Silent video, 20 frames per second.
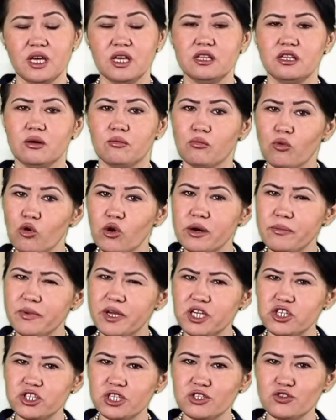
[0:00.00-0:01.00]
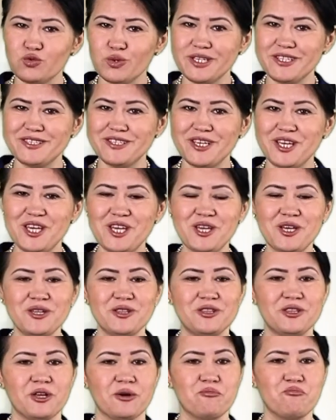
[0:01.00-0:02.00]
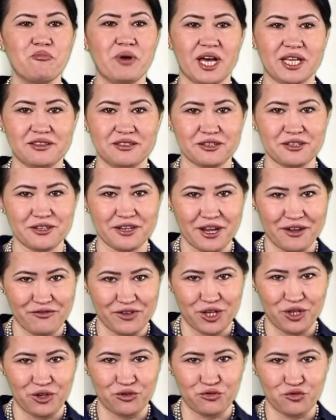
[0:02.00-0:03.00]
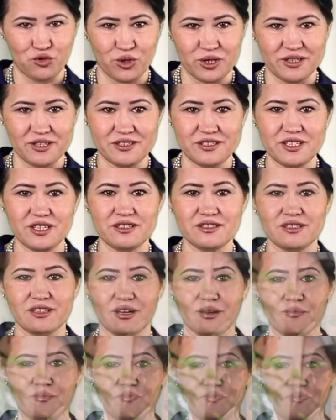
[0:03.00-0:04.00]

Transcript: The more patients we see, the better revenue for the system.